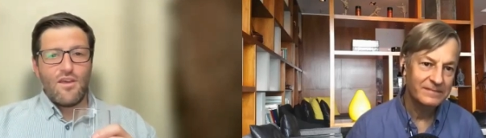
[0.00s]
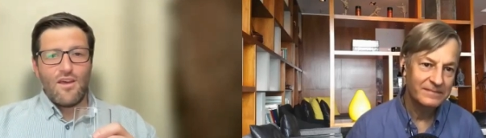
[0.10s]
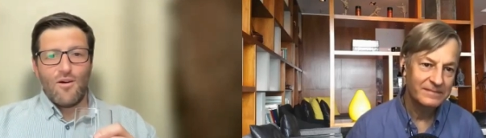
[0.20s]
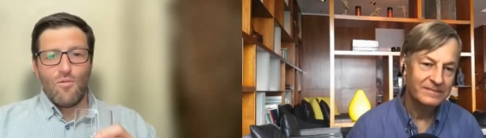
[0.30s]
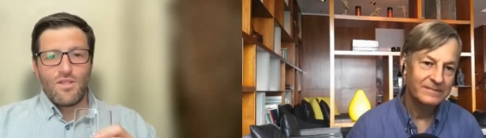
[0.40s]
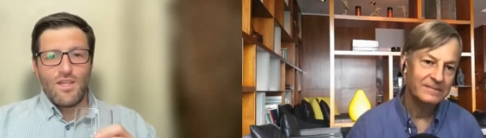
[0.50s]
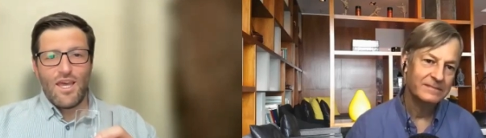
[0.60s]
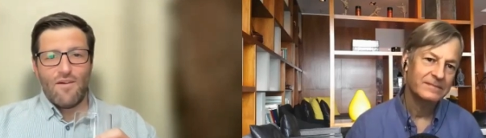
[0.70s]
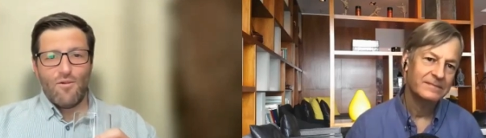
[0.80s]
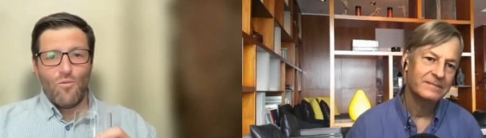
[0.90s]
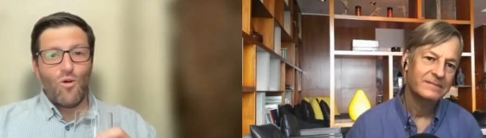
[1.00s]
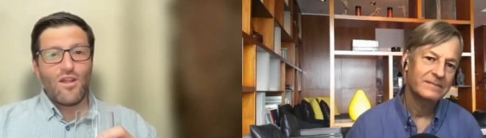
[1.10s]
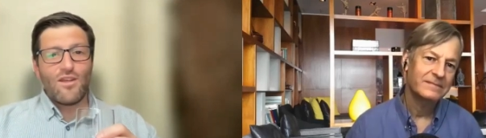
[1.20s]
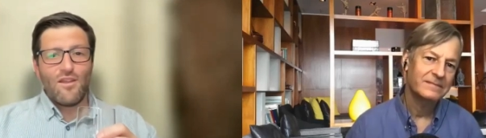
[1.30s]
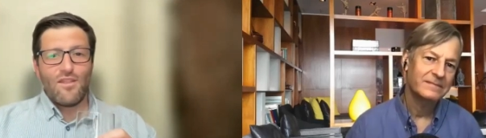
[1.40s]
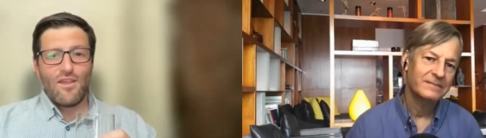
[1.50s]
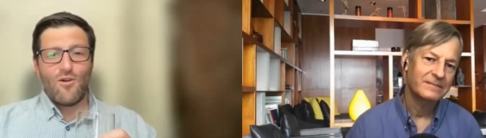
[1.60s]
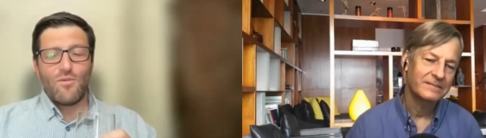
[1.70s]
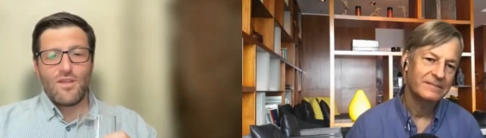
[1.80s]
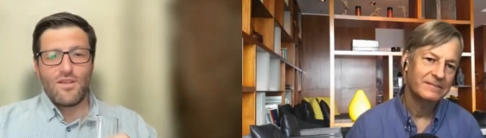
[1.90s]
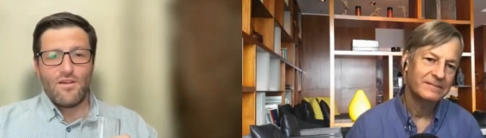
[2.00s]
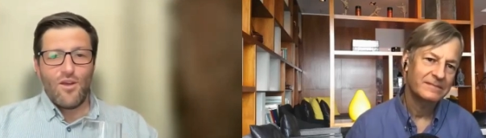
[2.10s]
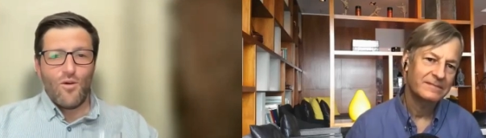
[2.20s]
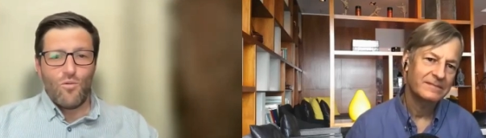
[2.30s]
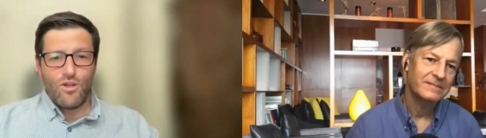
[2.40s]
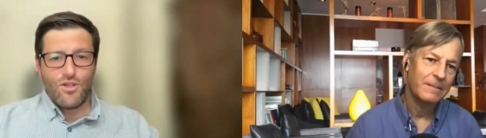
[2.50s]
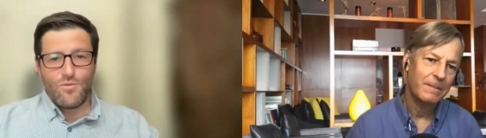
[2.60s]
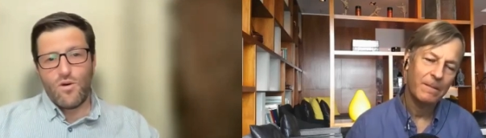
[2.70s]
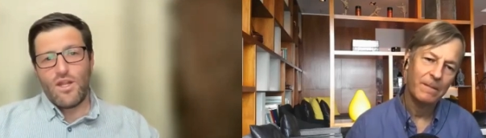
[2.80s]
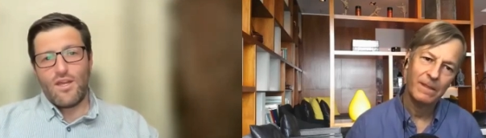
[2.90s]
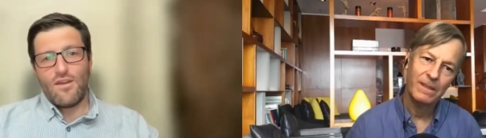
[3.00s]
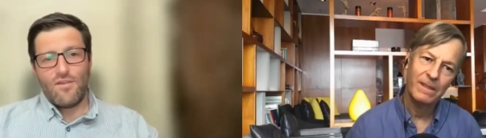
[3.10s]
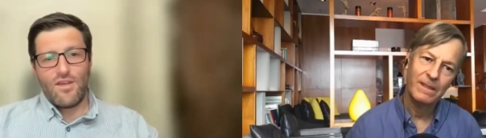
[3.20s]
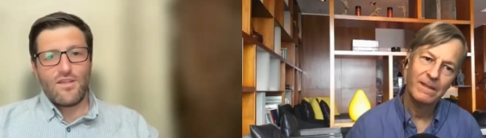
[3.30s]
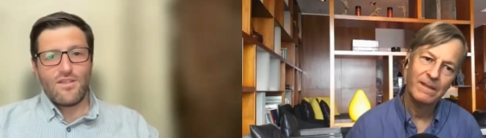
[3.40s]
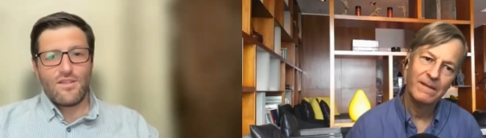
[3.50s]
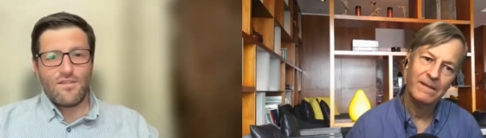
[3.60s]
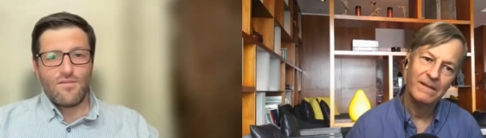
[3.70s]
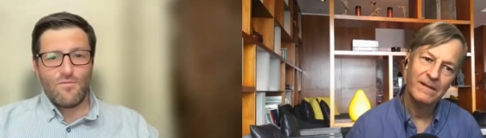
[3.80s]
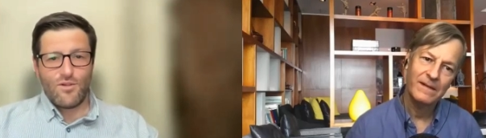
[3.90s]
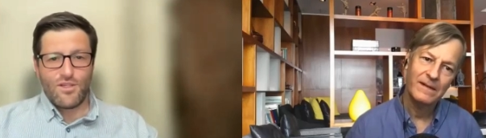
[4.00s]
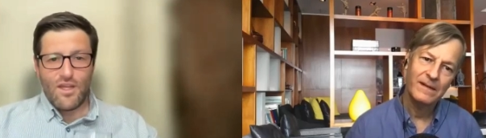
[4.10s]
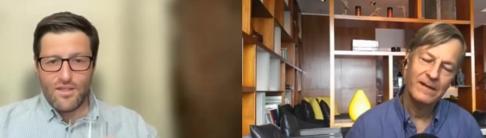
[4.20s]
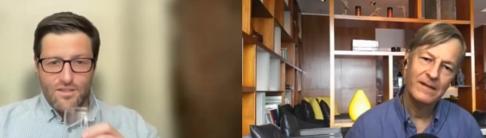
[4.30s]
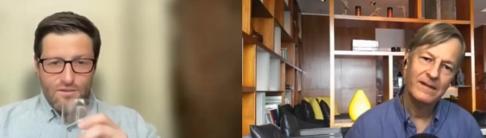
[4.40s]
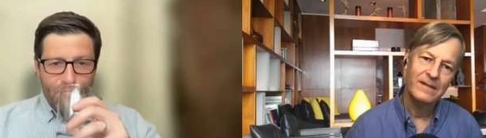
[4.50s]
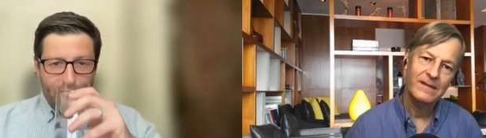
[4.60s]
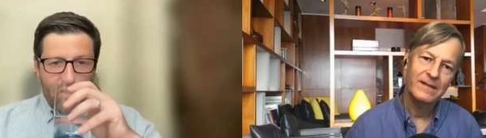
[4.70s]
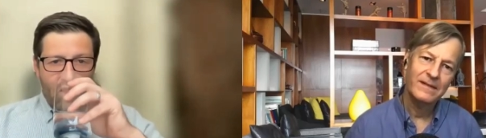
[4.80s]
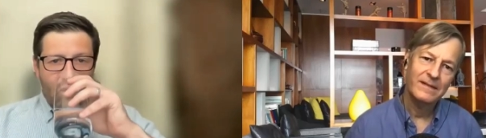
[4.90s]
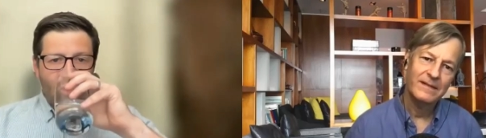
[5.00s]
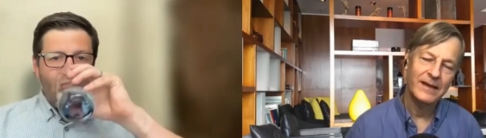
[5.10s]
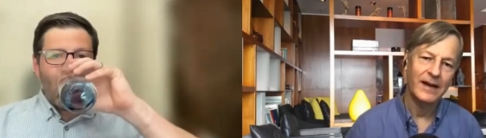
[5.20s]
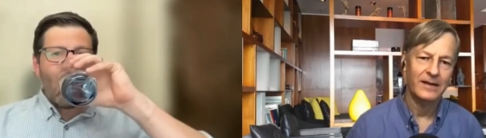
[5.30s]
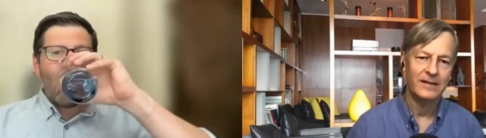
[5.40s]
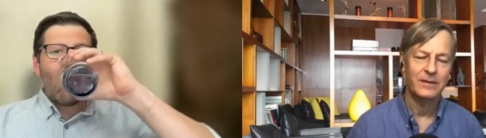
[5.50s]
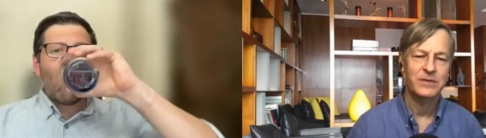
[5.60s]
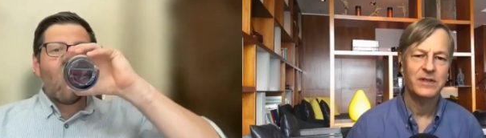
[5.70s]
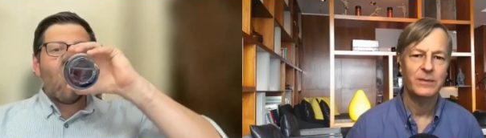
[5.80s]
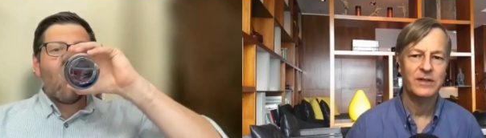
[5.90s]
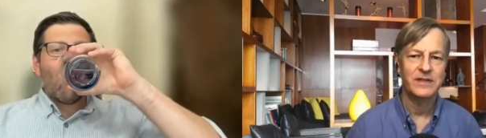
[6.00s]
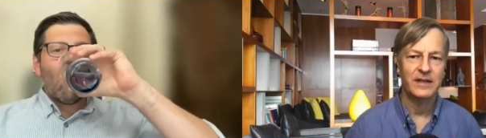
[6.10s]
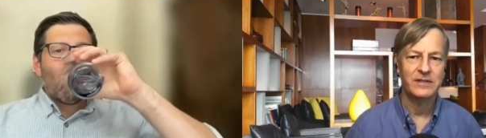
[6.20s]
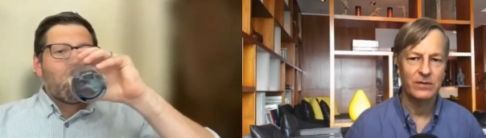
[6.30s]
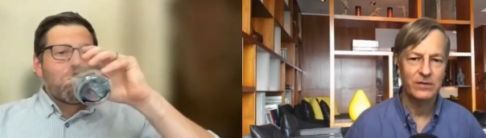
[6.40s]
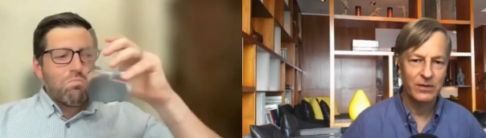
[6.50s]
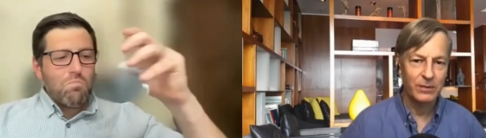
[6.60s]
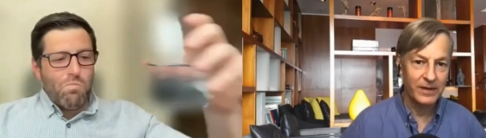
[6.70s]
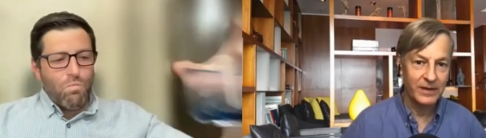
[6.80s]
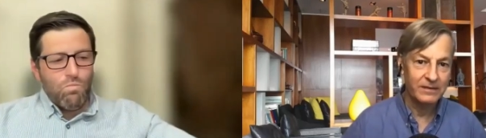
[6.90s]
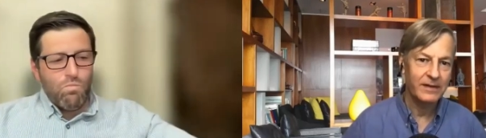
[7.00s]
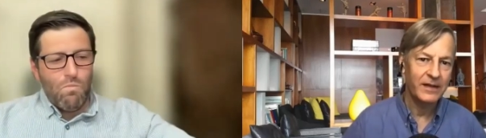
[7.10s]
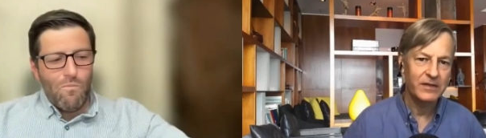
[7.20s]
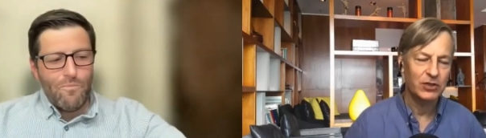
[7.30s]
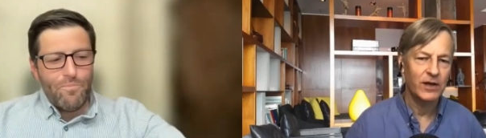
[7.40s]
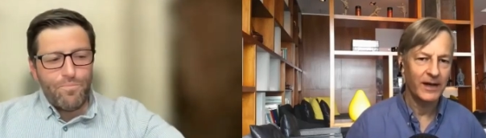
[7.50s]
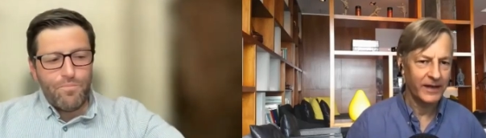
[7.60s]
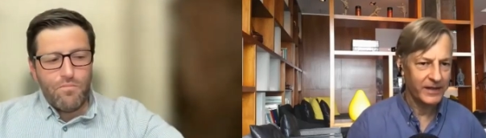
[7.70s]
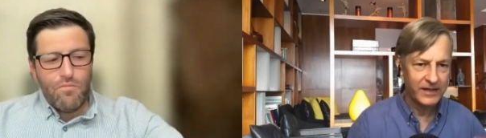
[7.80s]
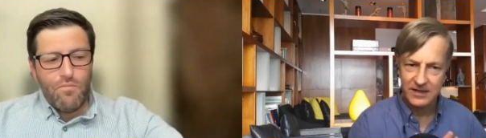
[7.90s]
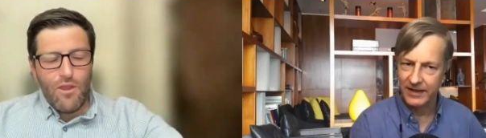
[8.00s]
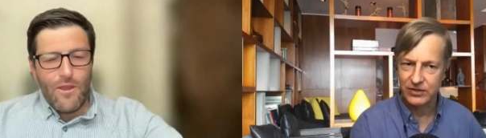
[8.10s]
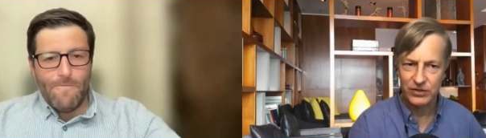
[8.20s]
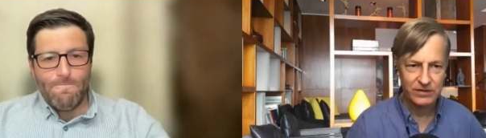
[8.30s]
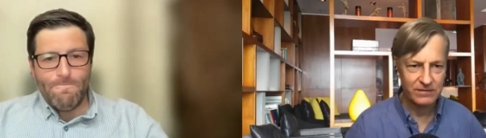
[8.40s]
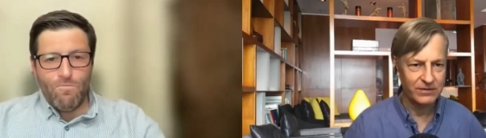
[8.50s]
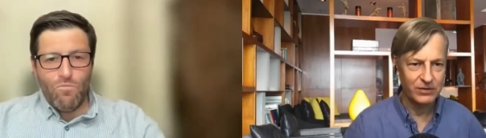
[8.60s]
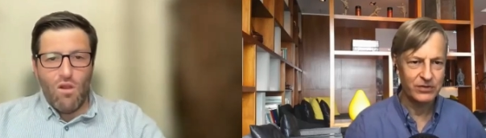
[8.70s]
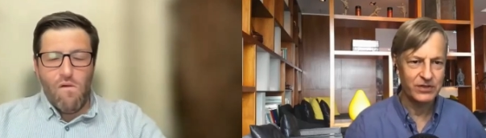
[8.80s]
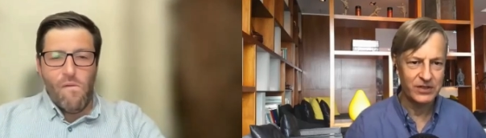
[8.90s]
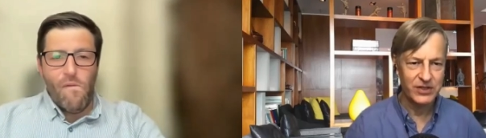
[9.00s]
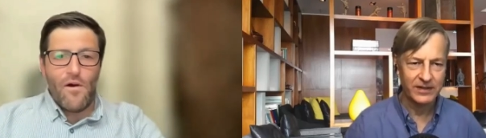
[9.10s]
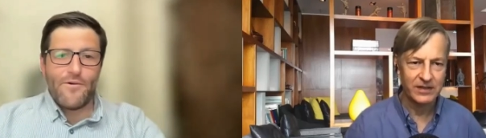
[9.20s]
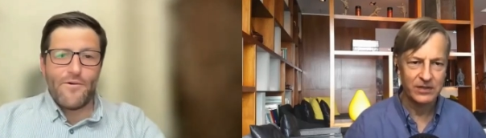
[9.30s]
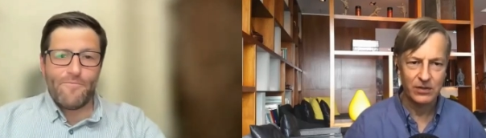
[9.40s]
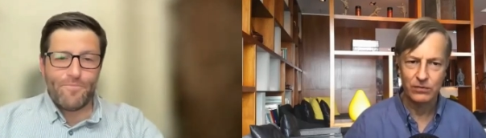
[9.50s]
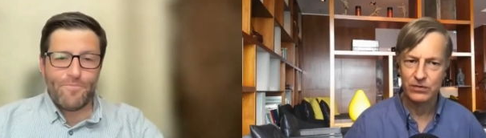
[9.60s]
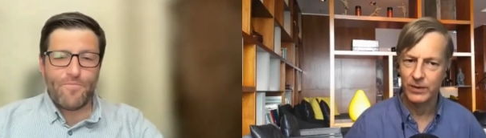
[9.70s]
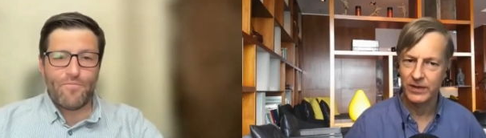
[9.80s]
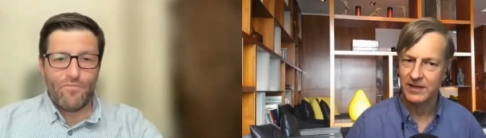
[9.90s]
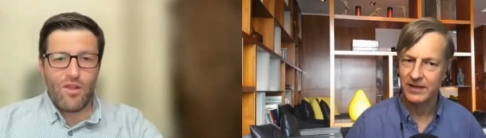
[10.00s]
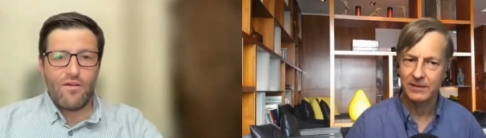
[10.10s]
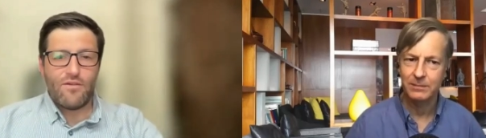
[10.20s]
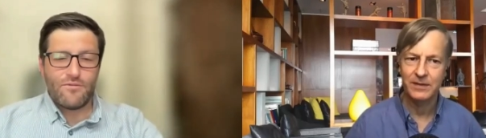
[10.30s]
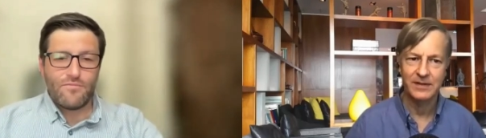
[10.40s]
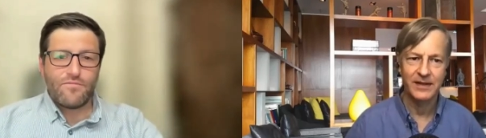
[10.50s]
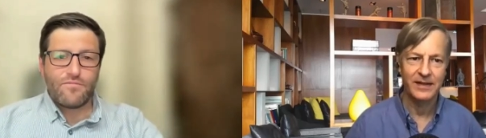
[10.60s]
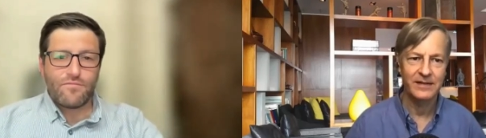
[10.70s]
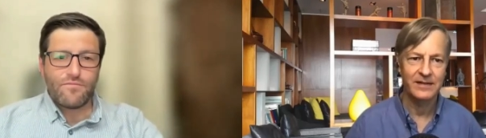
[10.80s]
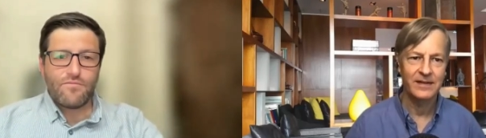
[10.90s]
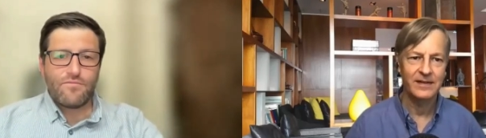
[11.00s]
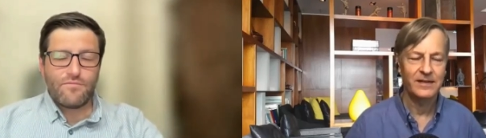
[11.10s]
Speaker 1: uh, once they have a one and done therapy, which is what AAV is, which is nice.
Speaker 2: Yeah, I was going to ask that. So, so in the trial, it is like just you just inject the dogs one time and then